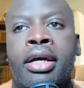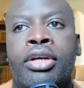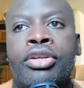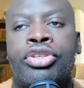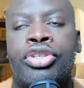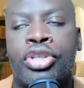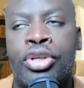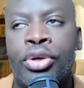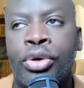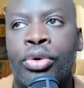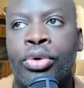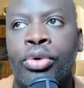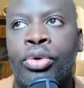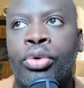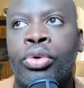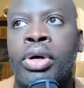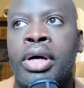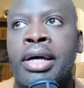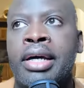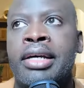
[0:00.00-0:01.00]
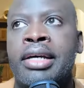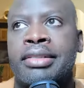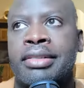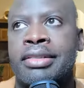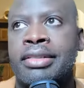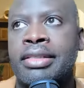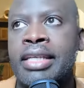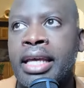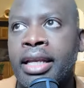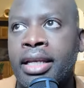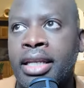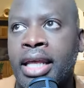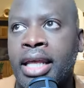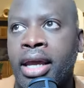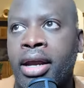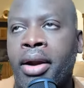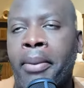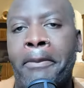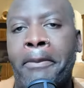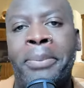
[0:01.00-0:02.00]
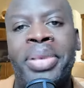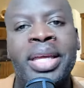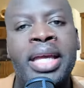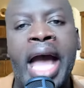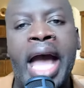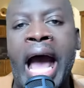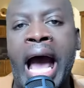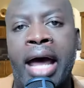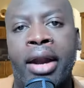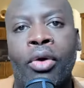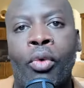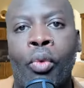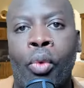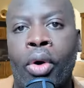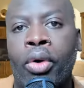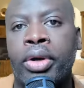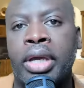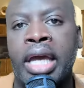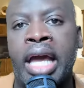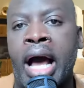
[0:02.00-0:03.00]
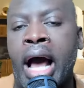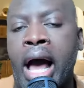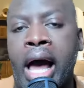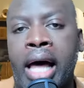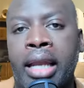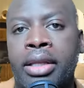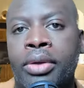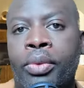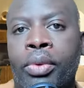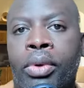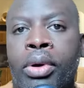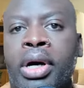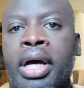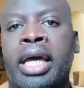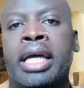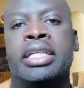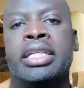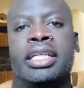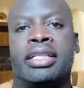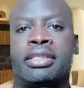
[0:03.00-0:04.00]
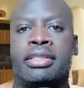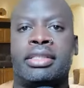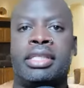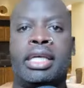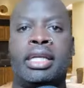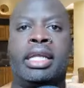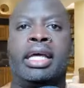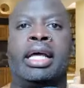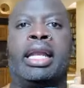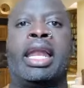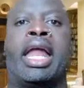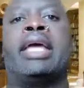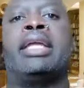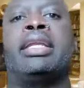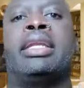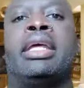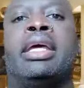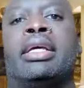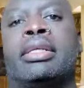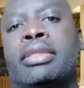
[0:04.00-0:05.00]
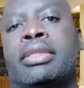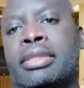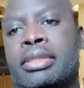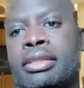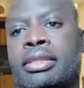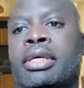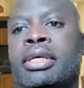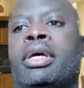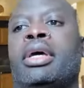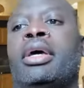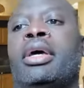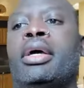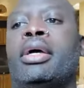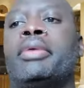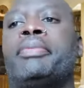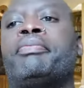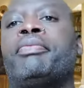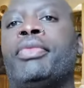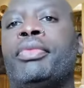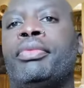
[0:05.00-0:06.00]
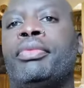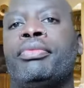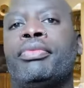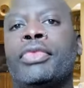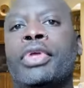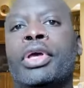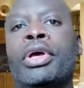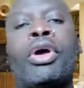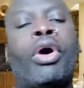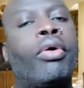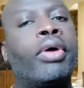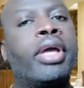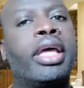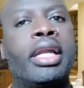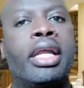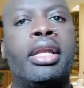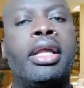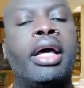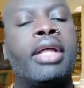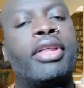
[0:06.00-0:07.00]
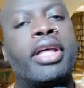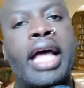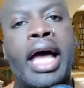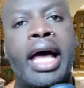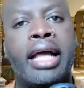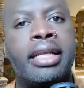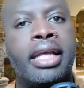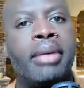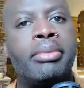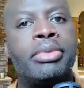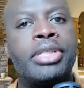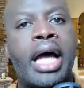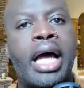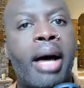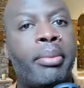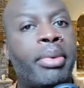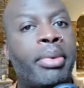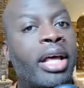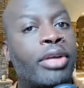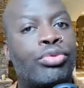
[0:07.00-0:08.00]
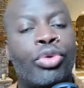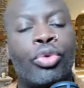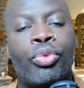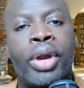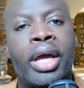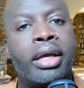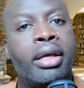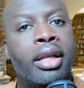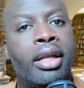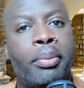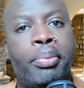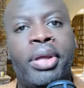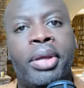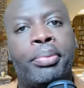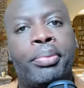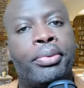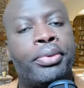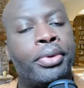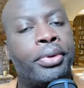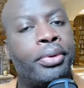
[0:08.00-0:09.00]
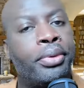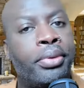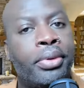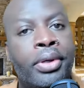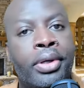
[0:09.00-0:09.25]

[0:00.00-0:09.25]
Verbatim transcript: to sit there, be out of work in Hollywood and just sit there like this. Go get another goddamn job. That's what regular people do.